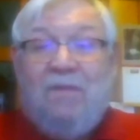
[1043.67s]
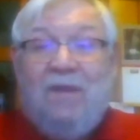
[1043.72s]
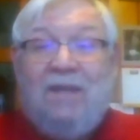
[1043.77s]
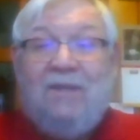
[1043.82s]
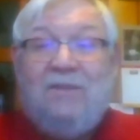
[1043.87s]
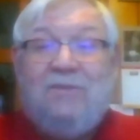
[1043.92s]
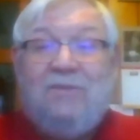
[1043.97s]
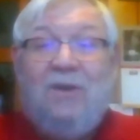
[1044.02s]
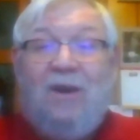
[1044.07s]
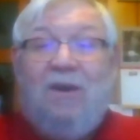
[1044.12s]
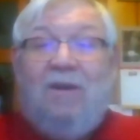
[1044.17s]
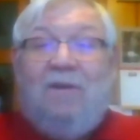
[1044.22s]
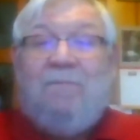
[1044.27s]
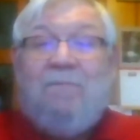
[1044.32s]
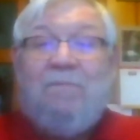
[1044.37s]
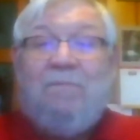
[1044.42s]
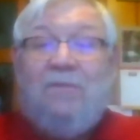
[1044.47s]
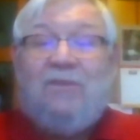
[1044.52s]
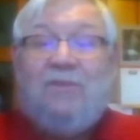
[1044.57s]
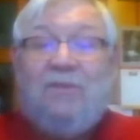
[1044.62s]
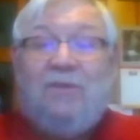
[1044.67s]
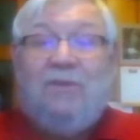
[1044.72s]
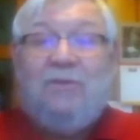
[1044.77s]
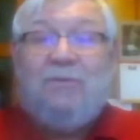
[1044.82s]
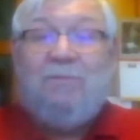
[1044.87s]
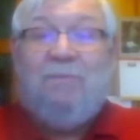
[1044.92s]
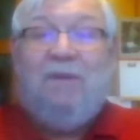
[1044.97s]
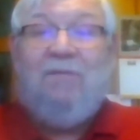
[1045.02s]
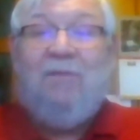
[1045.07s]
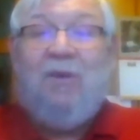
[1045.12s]
things are,
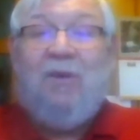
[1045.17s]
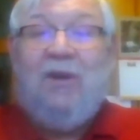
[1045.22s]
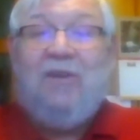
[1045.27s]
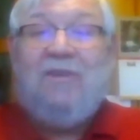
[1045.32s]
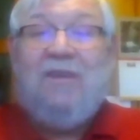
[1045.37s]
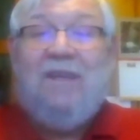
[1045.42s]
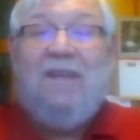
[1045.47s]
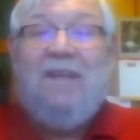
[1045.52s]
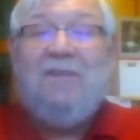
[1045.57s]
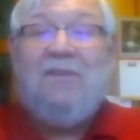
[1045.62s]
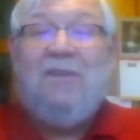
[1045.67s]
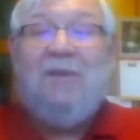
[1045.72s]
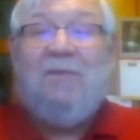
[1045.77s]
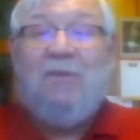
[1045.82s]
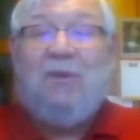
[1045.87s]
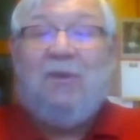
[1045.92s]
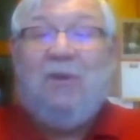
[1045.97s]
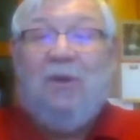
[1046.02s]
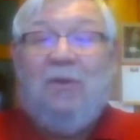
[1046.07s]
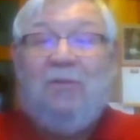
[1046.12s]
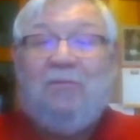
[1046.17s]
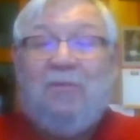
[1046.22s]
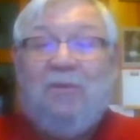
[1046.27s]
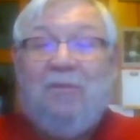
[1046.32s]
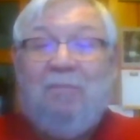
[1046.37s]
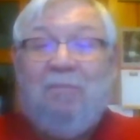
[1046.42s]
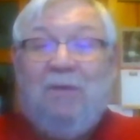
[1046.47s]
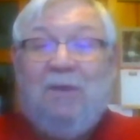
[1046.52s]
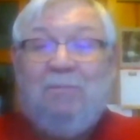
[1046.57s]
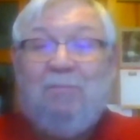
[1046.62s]
very difficult
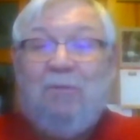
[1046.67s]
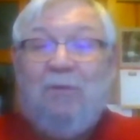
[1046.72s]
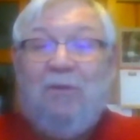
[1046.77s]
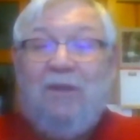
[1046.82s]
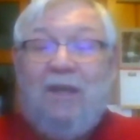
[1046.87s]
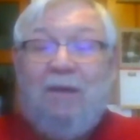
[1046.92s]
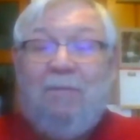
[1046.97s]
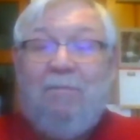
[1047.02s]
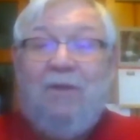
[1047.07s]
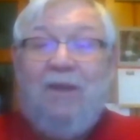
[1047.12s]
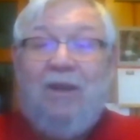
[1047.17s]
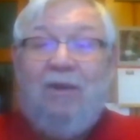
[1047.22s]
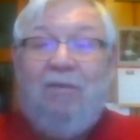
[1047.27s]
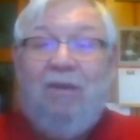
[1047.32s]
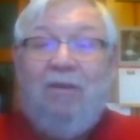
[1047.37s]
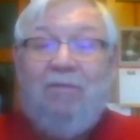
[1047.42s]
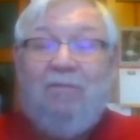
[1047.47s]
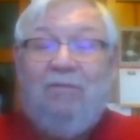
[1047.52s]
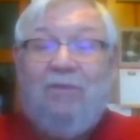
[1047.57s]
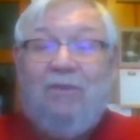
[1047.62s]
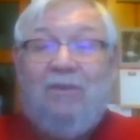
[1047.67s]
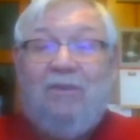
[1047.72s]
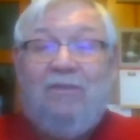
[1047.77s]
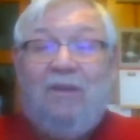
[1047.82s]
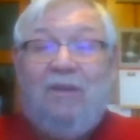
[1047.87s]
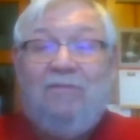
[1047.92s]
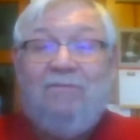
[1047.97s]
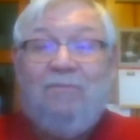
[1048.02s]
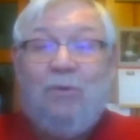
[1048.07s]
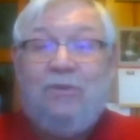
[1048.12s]
for people in that area,
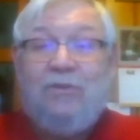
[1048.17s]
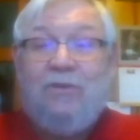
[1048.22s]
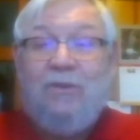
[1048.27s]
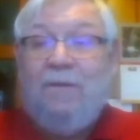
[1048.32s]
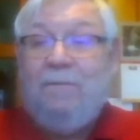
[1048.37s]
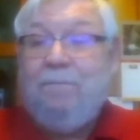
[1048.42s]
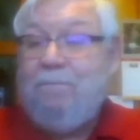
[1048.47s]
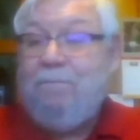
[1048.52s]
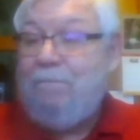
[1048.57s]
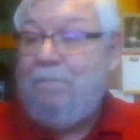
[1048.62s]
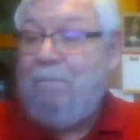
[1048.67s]
unfortunately.